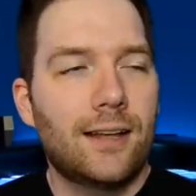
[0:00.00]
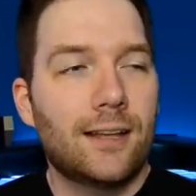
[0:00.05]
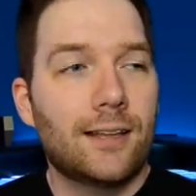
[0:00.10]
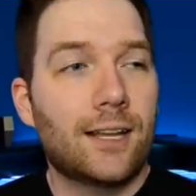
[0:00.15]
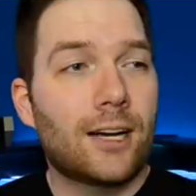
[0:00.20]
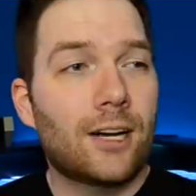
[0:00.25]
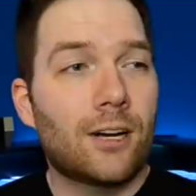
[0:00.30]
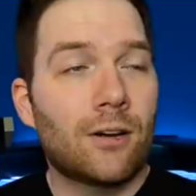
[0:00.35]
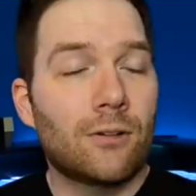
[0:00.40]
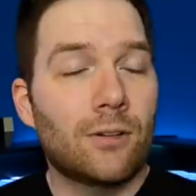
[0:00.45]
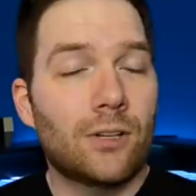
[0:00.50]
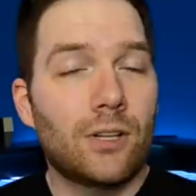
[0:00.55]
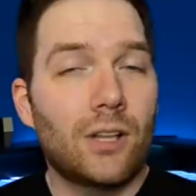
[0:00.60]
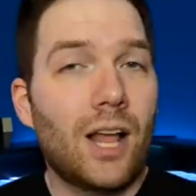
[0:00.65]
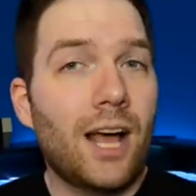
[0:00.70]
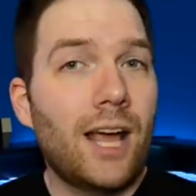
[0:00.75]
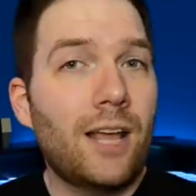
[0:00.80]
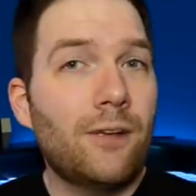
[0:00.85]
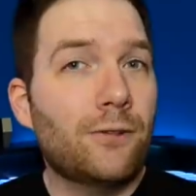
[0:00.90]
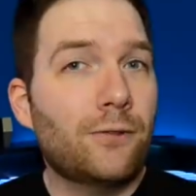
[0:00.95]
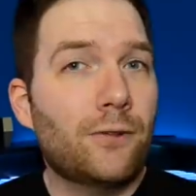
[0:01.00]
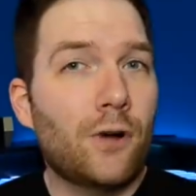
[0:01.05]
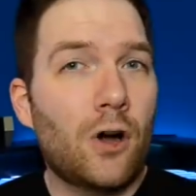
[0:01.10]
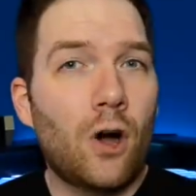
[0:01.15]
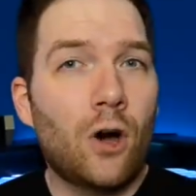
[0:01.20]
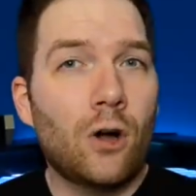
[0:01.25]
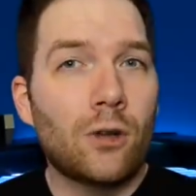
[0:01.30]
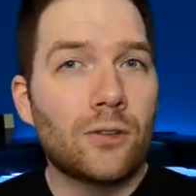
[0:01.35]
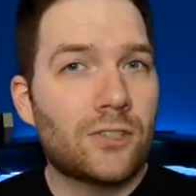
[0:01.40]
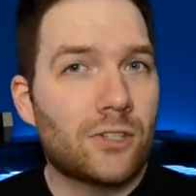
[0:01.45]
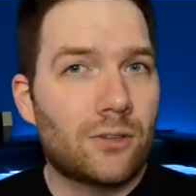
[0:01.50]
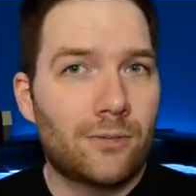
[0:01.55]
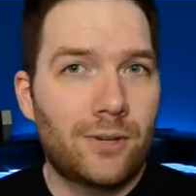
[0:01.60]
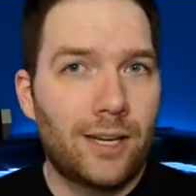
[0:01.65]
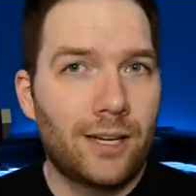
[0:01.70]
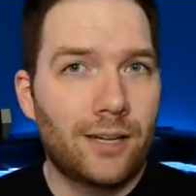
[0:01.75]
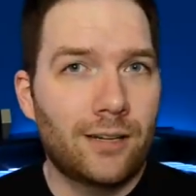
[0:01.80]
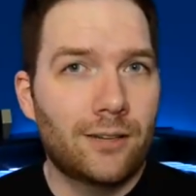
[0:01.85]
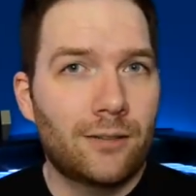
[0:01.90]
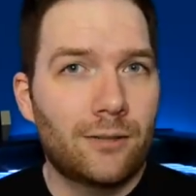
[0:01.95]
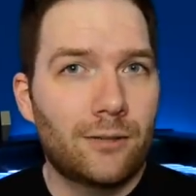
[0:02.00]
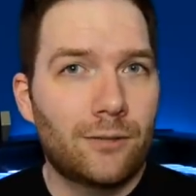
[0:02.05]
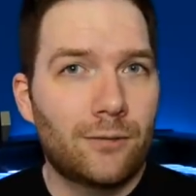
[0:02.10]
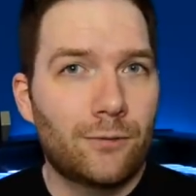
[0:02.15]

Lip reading: that are life-altering